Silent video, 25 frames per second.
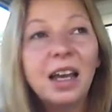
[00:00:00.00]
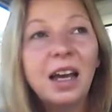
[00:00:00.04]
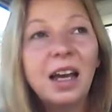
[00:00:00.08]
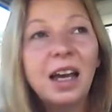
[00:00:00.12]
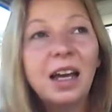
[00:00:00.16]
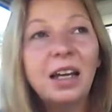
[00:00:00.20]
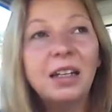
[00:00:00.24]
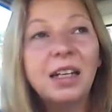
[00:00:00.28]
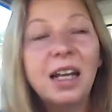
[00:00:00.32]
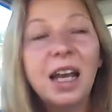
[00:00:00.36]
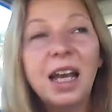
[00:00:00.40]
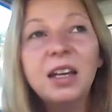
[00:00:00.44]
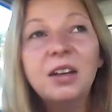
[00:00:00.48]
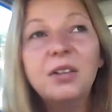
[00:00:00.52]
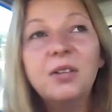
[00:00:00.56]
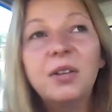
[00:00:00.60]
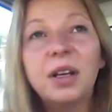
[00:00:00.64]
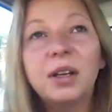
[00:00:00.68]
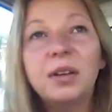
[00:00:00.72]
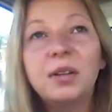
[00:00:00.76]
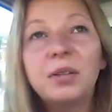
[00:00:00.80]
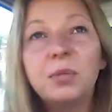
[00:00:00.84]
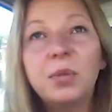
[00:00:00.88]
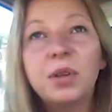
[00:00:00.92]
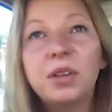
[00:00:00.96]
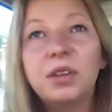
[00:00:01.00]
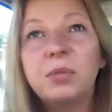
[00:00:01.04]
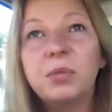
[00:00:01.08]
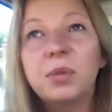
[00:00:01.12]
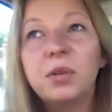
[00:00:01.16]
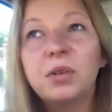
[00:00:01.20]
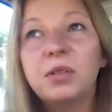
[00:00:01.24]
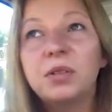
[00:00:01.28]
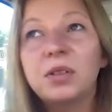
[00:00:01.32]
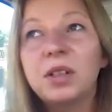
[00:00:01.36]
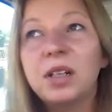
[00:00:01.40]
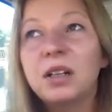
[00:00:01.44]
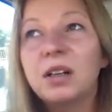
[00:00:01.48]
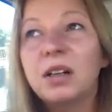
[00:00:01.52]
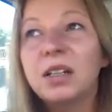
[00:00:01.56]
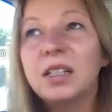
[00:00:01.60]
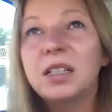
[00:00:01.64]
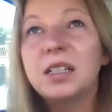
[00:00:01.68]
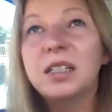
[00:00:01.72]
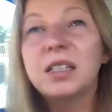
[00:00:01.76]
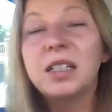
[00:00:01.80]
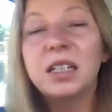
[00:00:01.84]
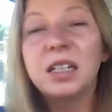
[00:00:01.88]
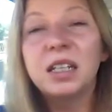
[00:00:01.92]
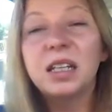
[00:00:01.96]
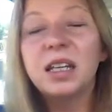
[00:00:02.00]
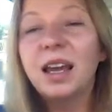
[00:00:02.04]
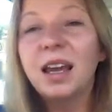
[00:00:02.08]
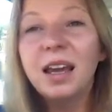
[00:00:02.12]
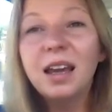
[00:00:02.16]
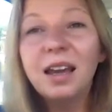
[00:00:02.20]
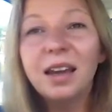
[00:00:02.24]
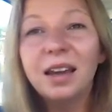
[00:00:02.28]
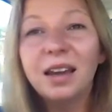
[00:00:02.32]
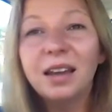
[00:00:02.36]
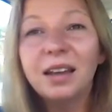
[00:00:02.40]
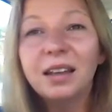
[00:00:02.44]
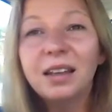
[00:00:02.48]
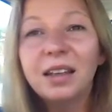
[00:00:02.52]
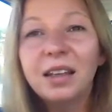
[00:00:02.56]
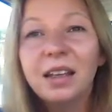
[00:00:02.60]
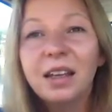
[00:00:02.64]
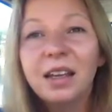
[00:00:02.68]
and angry with the world, and I just didn't care,